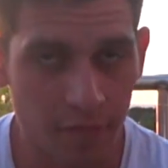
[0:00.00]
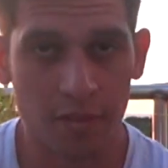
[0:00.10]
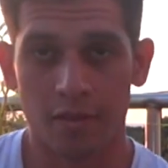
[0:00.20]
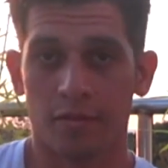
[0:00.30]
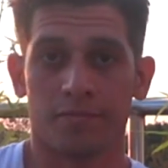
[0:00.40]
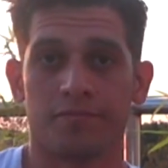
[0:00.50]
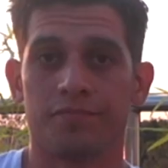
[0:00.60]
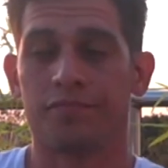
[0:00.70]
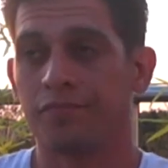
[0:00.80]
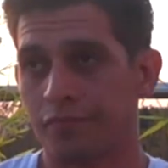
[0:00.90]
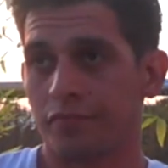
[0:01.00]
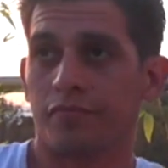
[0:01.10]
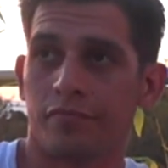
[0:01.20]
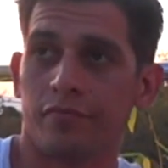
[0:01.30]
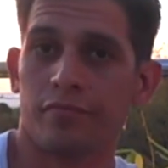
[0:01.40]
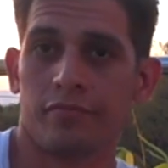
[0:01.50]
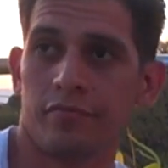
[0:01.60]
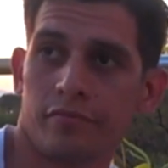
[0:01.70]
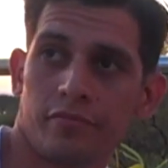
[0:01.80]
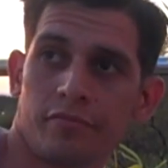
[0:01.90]

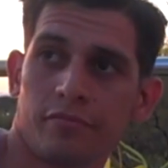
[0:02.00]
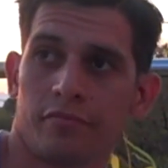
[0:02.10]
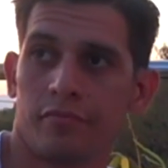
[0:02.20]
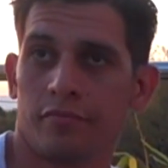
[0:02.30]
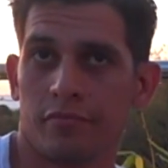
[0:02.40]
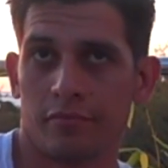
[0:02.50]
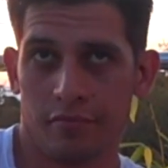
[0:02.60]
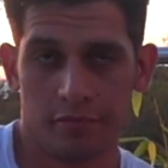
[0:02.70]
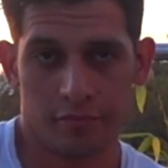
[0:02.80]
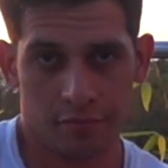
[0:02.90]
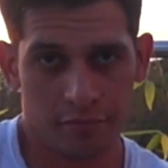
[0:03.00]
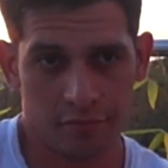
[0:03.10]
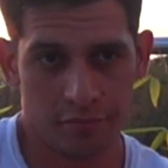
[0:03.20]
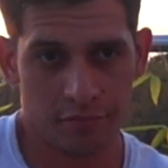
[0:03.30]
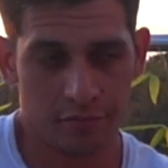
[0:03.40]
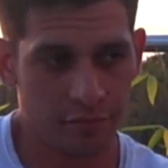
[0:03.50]
This person isn't speaking.